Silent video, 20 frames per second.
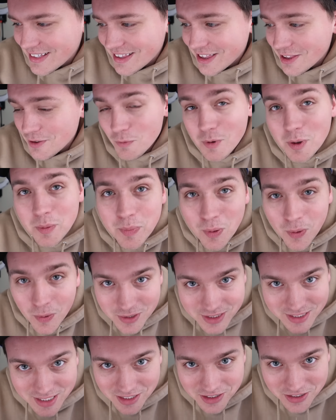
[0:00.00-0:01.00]
the
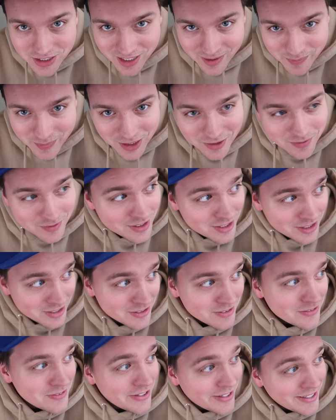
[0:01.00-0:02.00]
rapport they try and build with
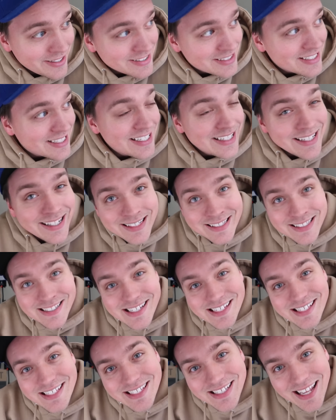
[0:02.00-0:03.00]
you is
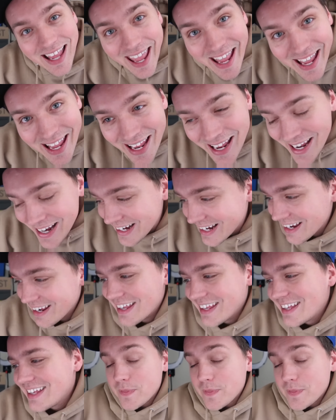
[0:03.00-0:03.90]
insane.